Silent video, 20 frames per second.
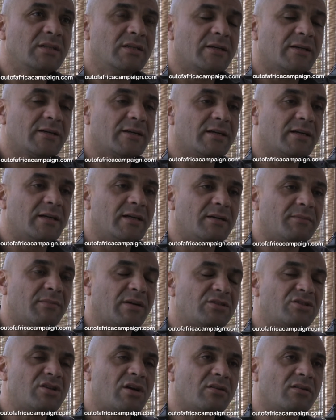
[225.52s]

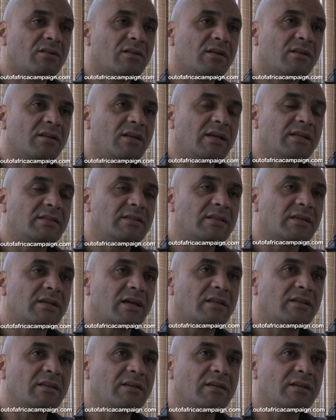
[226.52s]
at Charlton Athletics
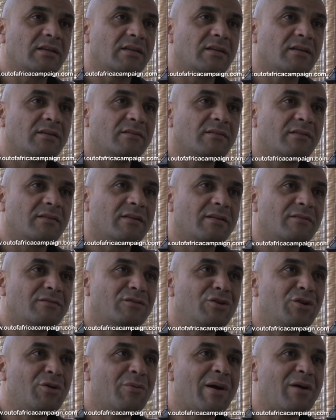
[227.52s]
at the
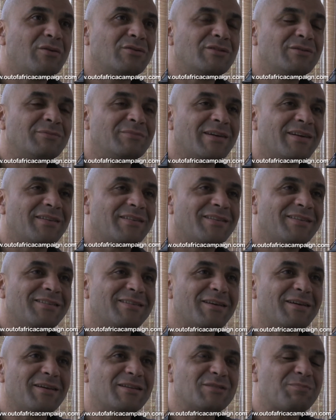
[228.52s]
New Eltham, I think
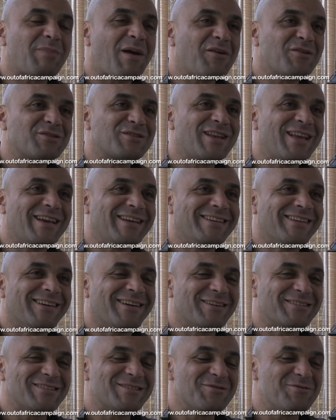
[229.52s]
the Sparrows Lane,
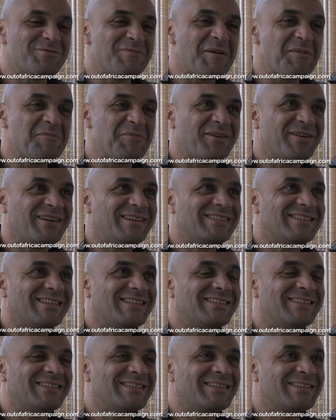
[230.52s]
I still remember it.
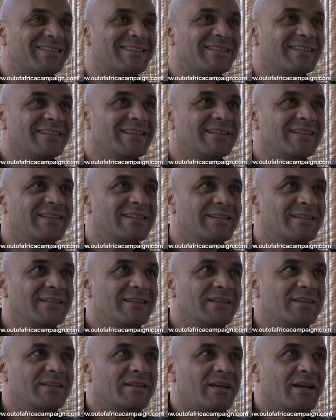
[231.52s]
And
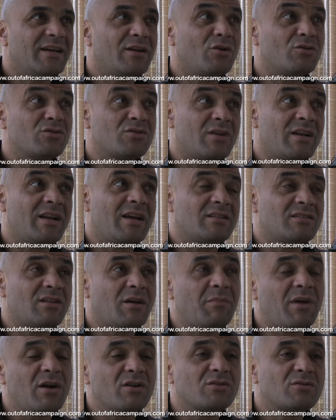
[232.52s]
also at that
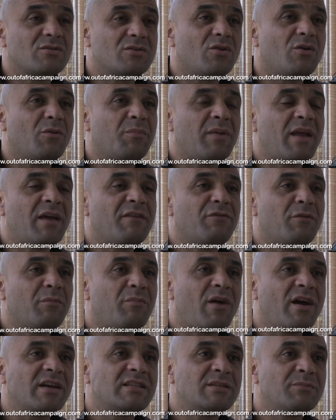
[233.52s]
time I was sort of playing for
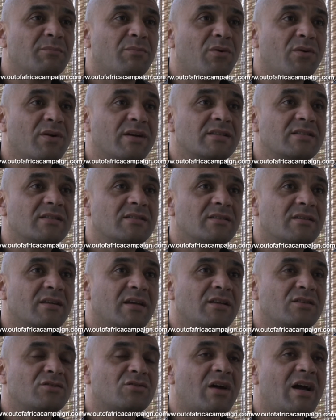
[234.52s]
Brighton Boys,
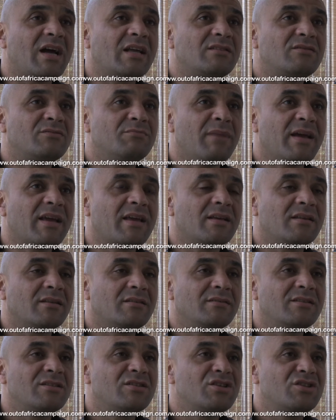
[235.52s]
and so I had to make a
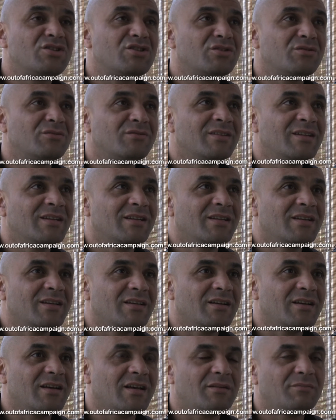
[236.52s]
decision,
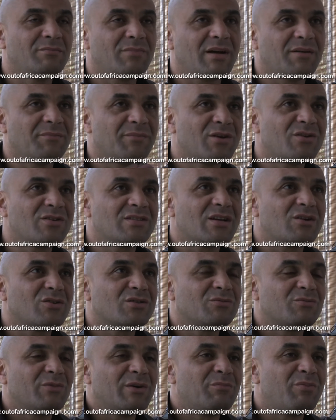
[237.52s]
but because I
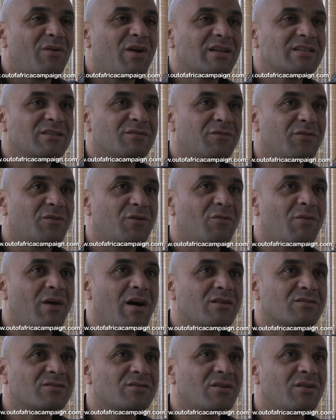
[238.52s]
was with Brighton for a
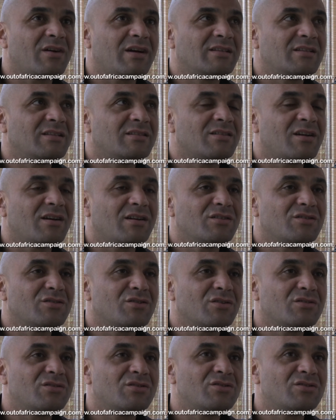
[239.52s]
while, so I decided to go to